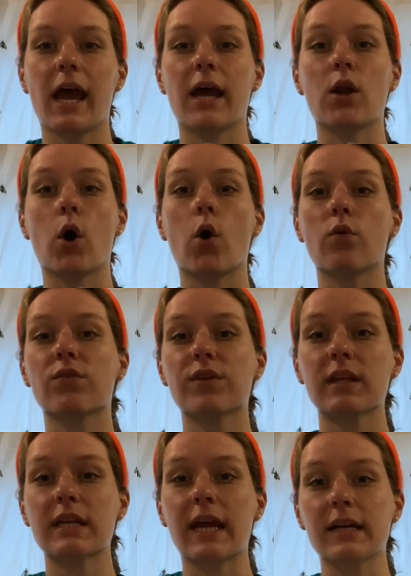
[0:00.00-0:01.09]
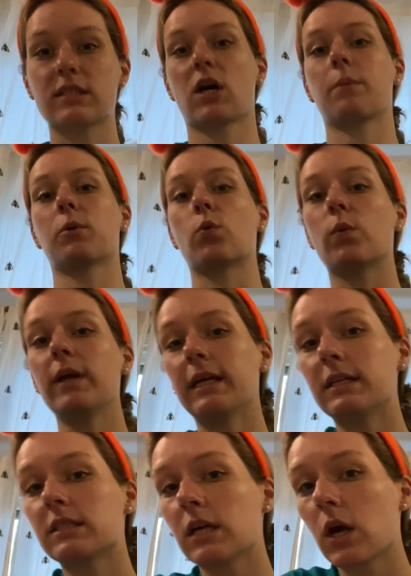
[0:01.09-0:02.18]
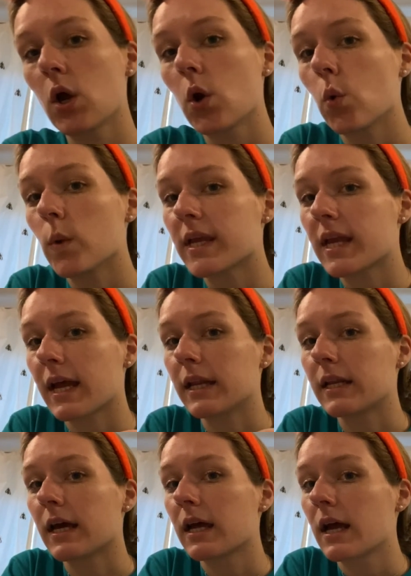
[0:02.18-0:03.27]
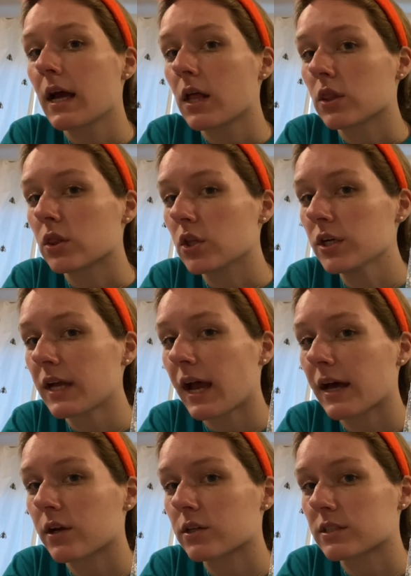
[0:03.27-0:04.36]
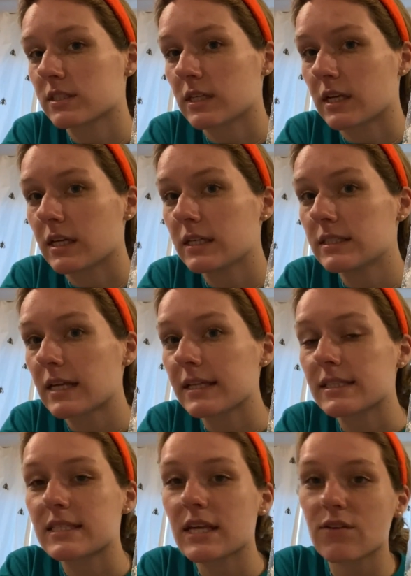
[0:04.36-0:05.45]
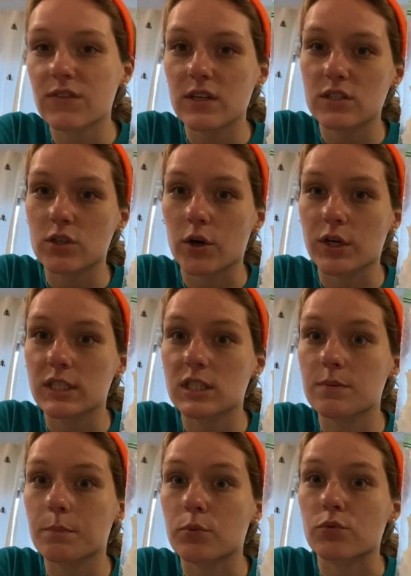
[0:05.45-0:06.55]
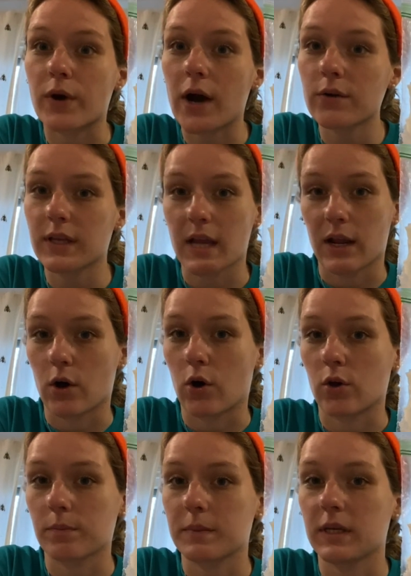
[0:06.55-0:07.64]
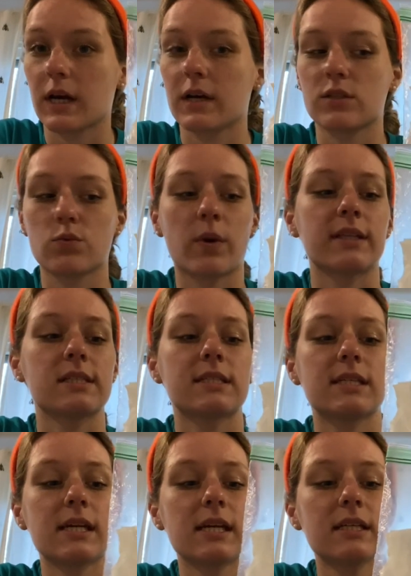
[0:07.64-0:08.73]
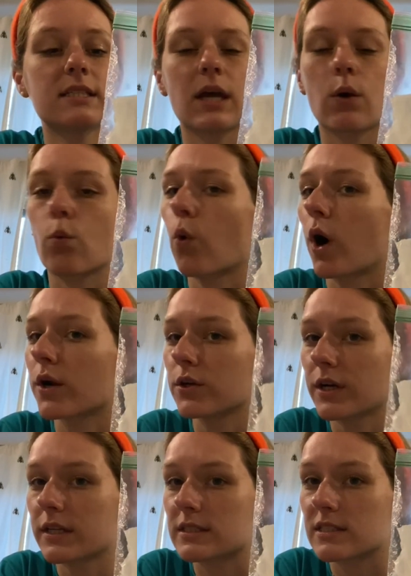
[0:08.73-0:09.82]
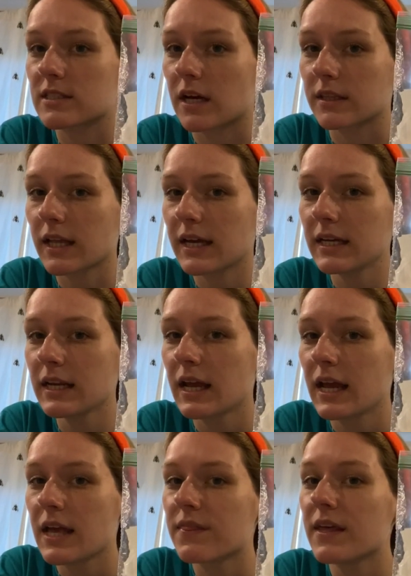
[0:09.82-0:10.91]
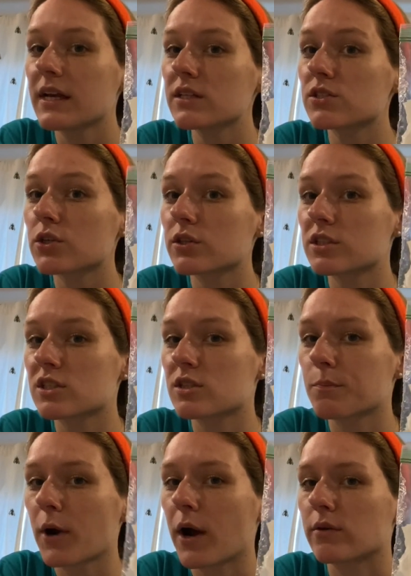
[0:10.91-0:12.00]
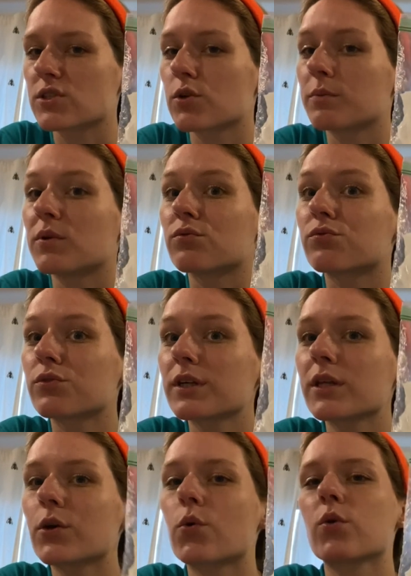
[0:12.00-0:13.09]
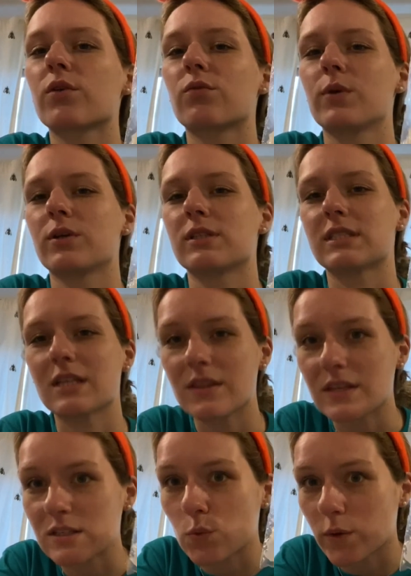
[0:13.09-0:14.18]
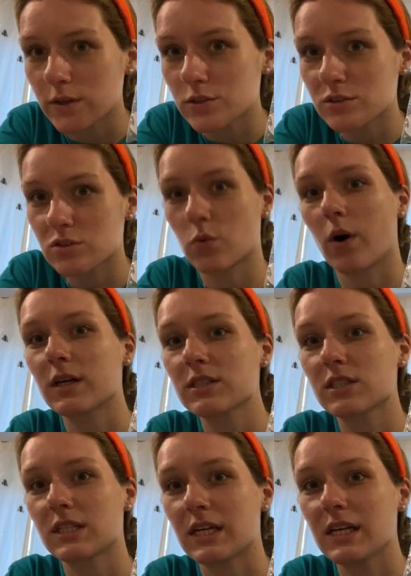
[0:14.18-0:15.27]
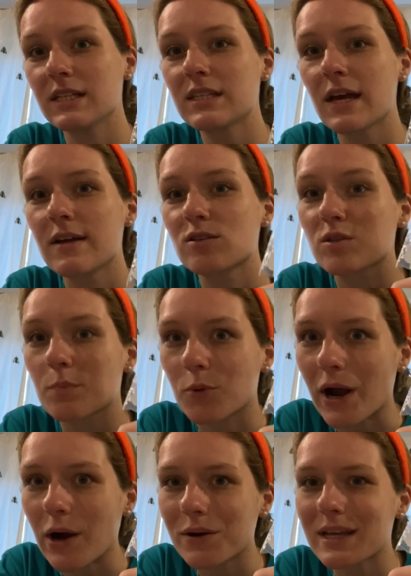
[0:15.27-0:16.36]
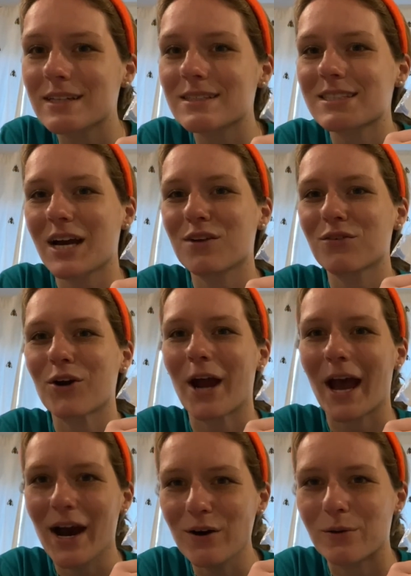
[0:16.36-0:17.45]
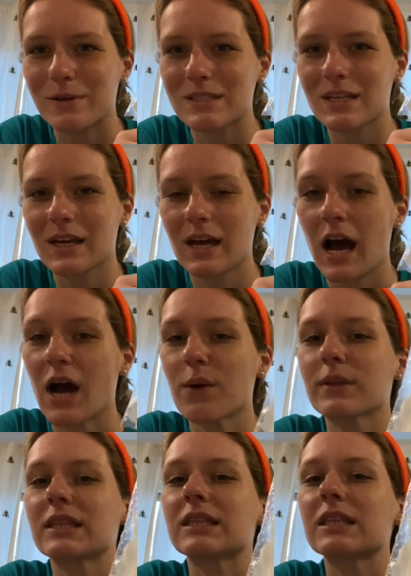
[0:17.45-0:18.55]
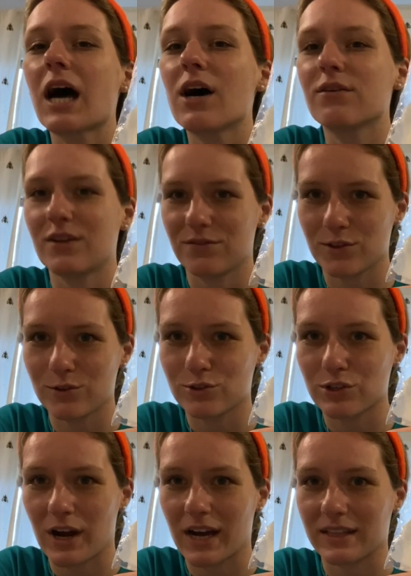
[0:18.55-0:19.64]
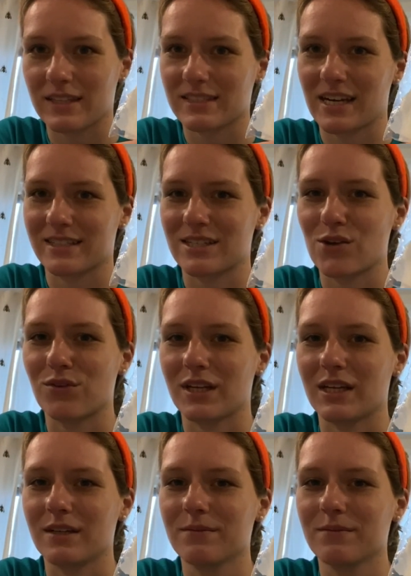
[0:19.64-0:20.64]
And over the next couple weeks, we can look at our seeds and see if they start sprouting at all, because when seeds get water and sunlight, they can start to sprout. So it'd be really cool if we could see these winter squash seeds sprout inside of our house. I would love if you tried this activity.